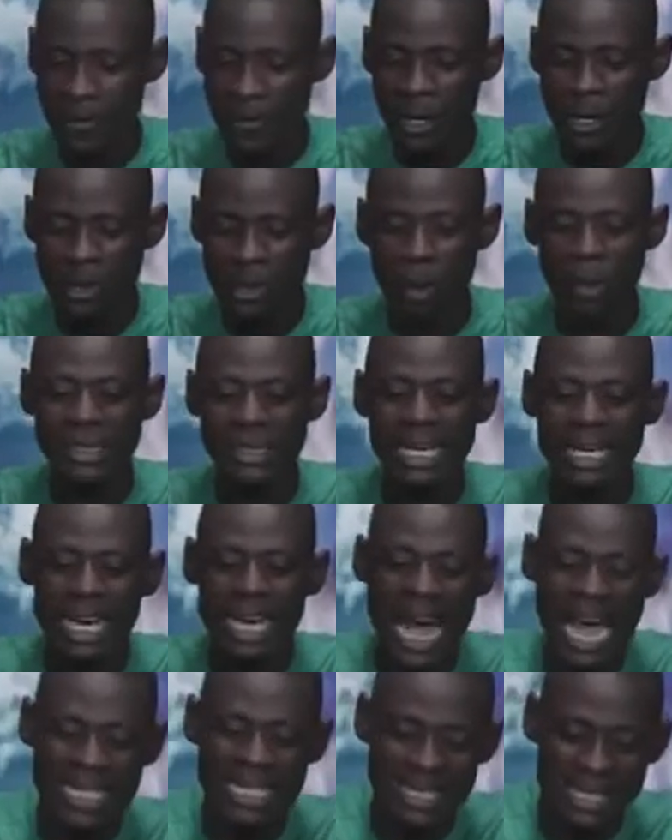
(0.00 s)
So on the
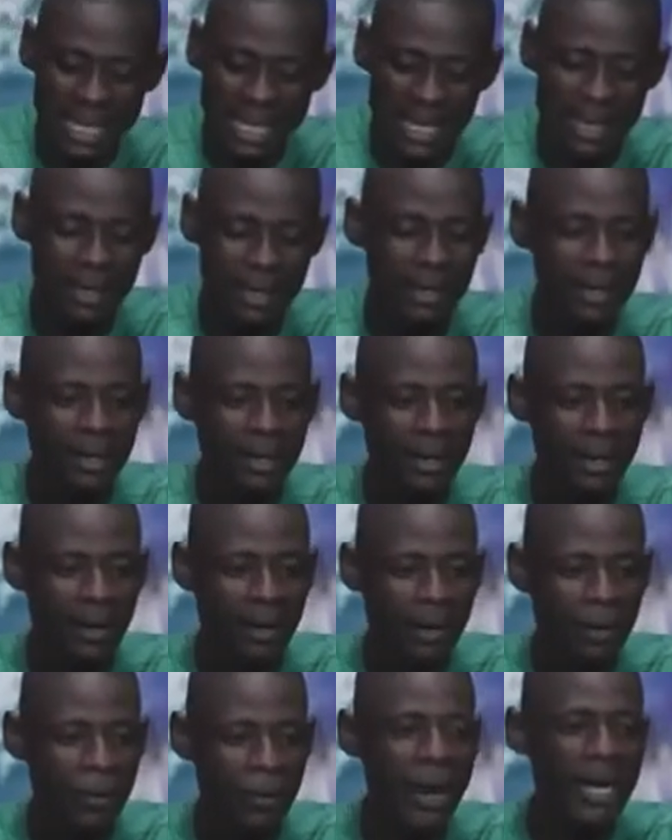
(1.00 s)
last day,
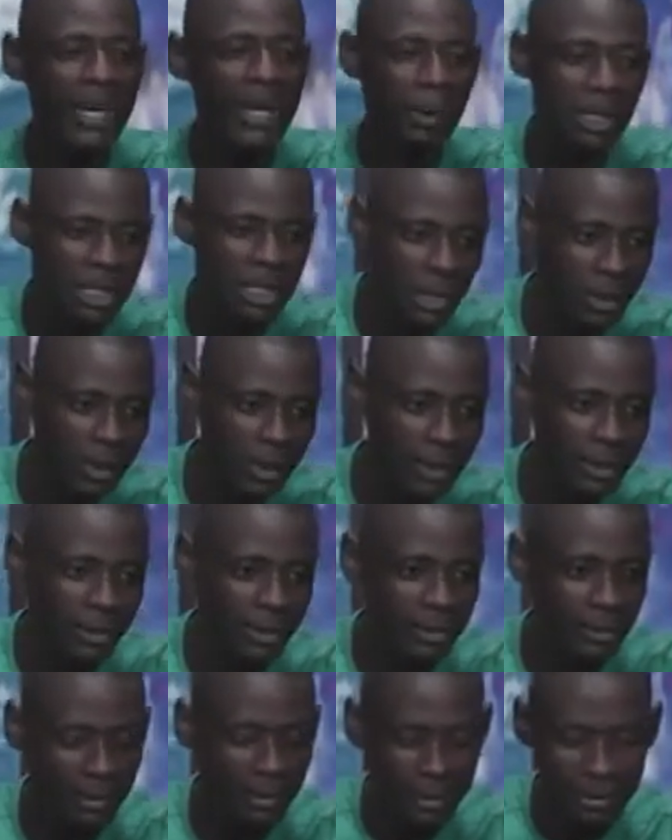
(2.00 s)
when he was going,
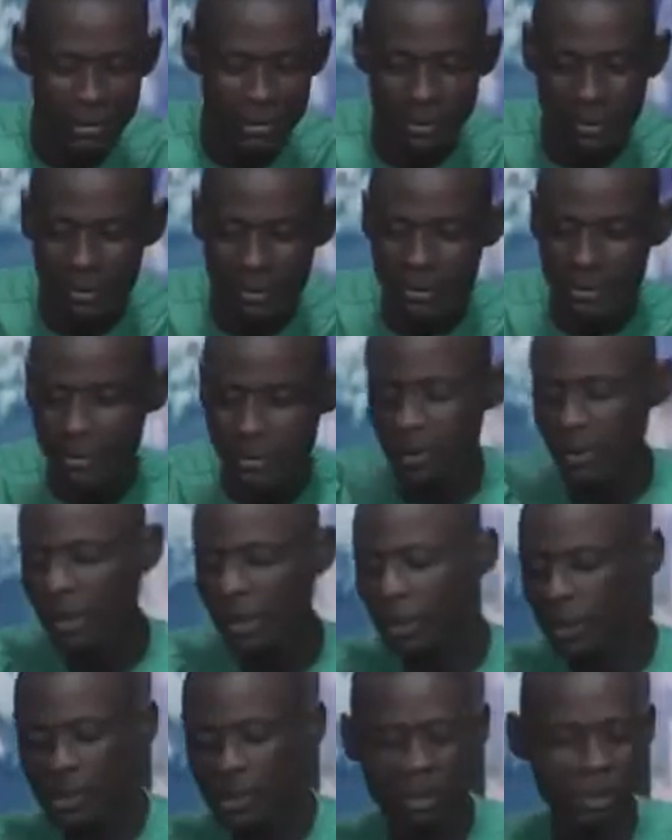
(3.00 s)
so he
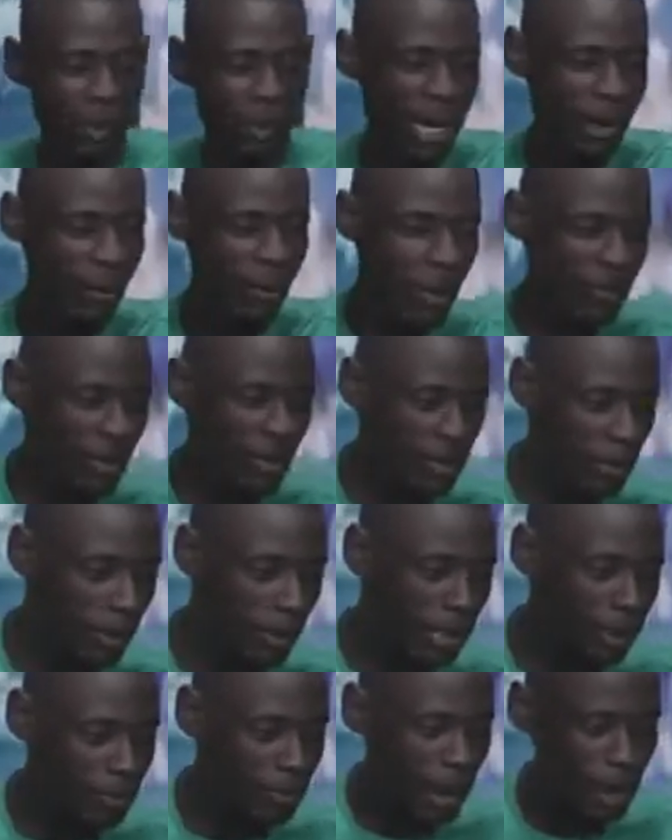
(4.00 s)
was with
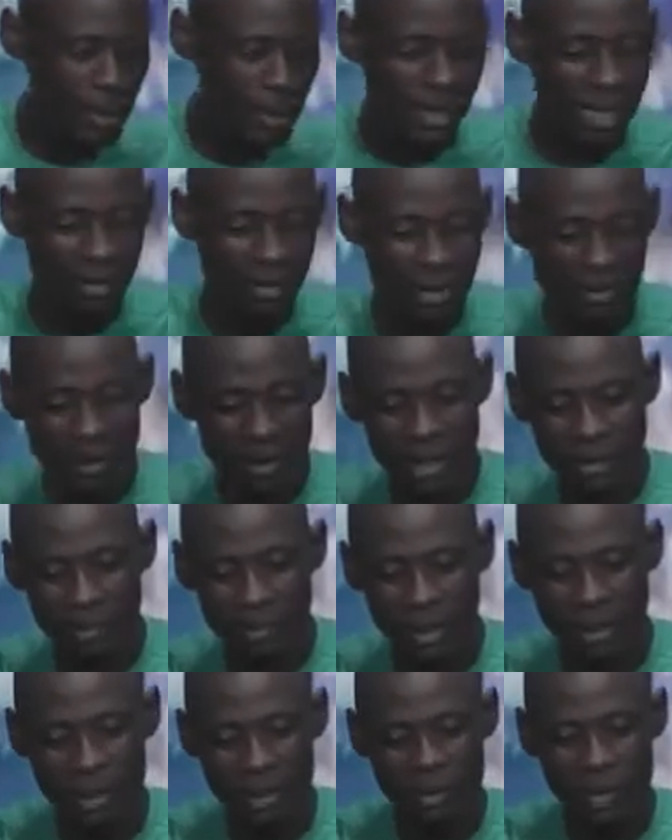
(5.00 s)
everybody, Baba gave the father
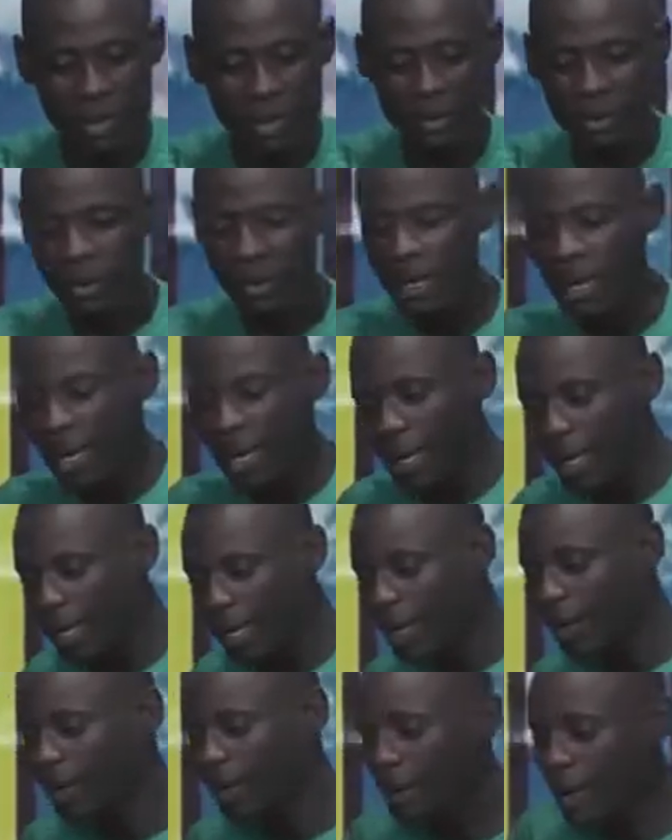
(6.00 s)
money, where he's going, he now